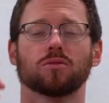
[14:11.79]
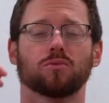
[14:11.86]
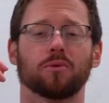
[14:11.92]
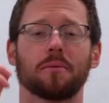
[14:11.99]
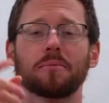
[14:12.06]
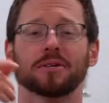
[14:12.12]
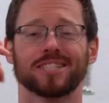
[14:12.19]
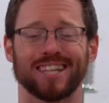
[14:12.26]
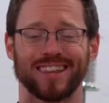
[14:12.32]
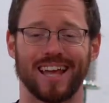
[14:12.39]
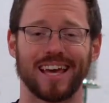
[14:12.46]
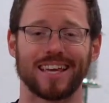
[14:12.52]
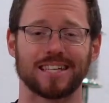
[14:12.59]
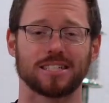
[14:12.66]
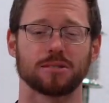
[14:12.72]
Remember to
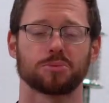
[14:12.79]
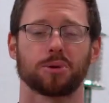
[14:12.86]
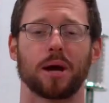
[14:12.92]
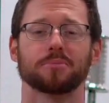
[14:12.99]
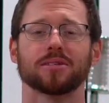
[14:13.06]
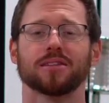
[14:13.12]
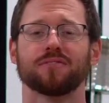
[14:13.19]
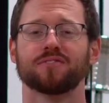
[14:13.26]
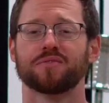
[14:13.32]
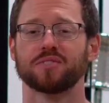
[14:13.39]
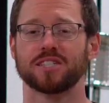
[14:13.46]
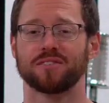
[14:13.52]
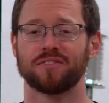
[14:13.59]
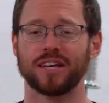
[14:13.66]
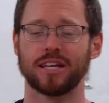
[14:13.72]
like and subscribe to
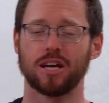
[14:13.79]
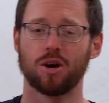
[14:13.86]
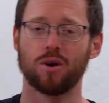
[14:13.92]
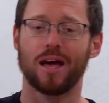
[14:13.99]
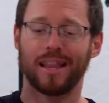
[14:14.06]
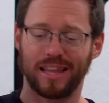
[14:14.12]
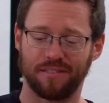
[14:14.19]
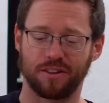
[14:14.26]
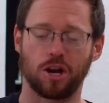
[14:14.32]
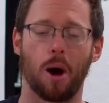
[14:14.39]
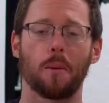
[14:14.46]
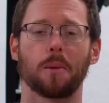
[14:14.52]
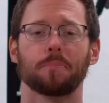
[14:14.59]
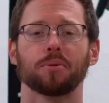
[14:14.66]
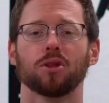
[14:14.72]
this video, leave a
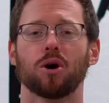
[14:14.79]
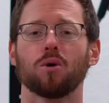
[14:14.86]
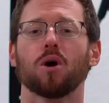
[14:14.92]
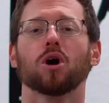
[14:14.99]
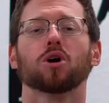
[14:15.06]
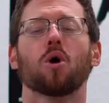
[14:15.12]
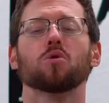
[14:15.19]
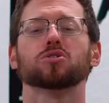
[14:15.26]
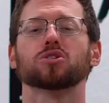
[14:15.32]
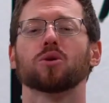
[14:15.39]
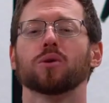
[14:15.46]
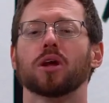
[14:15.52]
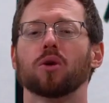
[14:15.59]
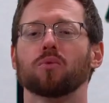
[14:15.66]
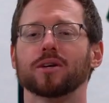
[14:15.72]
comment below. Coach
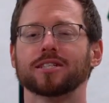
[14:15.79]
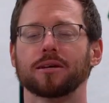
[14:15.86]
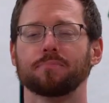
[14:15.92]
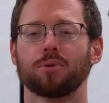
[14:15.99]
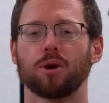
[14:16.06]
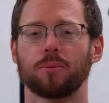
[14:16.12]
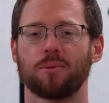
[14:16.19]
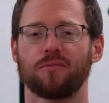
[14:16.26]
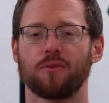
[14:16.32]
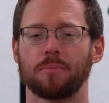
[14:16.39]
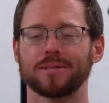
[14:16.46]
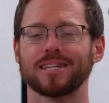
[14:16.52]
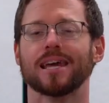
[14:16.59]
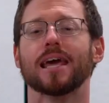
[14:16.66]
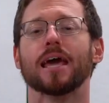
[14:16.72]
Tony, Risling Podium
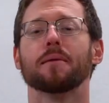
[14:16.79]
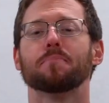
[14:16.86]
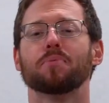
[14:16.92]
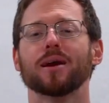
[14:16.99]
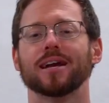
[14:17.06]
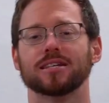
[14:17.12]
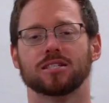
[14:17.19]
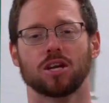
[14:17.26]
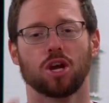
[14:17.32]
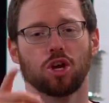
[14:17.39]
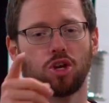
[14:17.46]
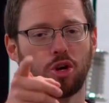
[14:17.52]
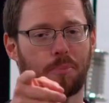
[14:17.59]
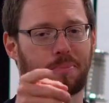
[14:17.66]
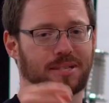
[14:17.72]
Performance, embrace
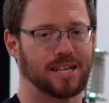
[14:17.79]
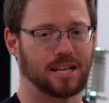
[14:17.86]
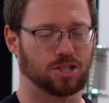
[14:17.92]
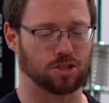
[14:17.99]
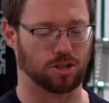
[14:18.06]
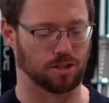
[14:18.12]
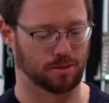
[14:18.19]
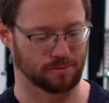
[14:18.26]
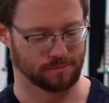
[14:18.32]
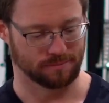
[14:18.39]
your potential.